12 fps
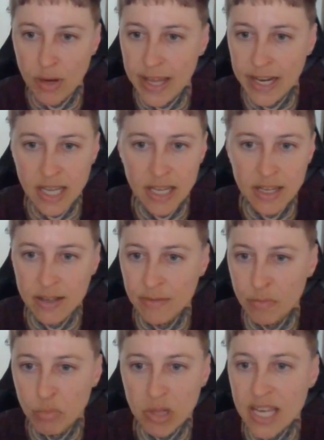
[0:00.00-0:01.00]
any
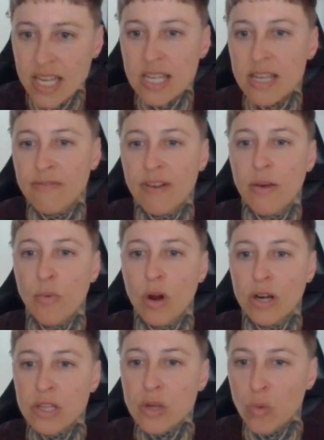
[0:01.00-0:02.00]
place, if I
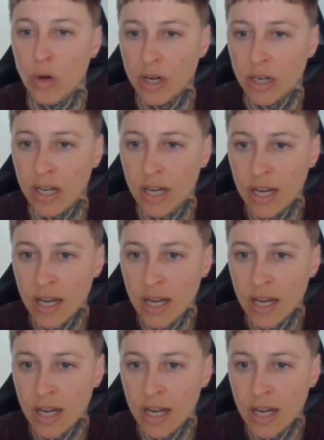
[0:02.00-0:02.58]
wanted to work,